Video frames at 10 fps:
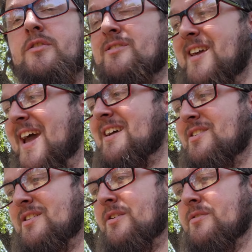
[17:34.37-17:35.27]

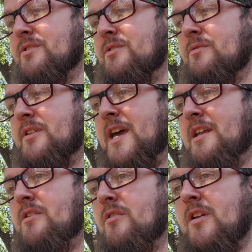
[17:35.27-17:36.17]
dash tells you
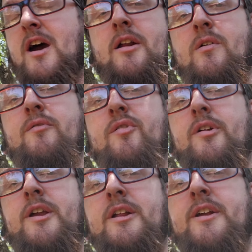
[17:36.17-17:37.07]
that you're not
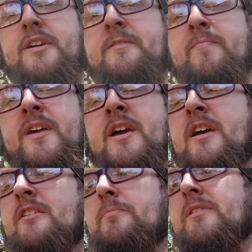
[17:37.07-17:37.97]
overheating,
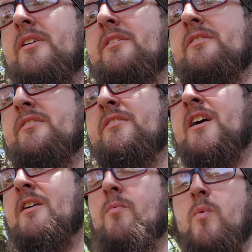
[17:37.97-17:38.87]
it's because it's
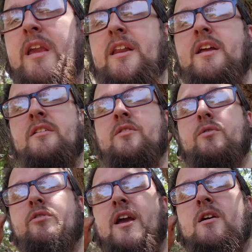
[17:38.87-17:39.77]
not reading
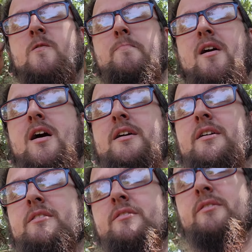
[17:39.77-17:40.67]
those air
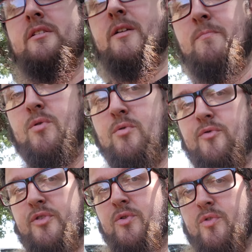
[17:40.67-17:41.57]
pockets. They move too